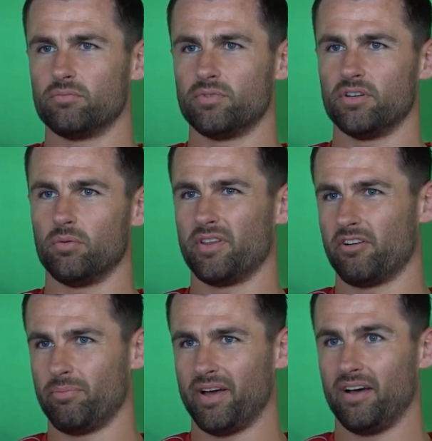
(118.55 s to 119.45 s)
we know what
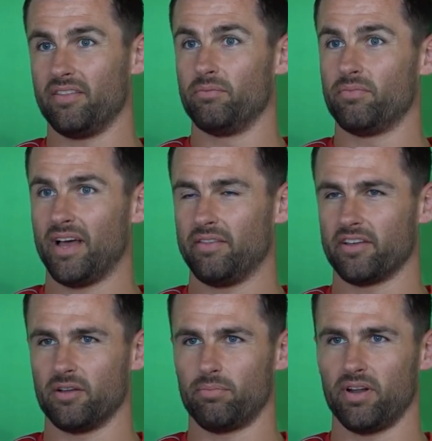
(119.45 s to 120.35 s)
they're about and how they're
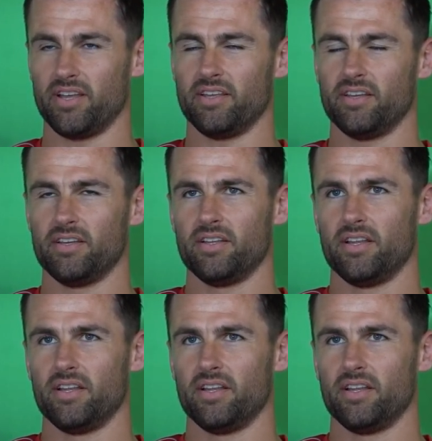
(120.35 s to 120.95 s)
going to play.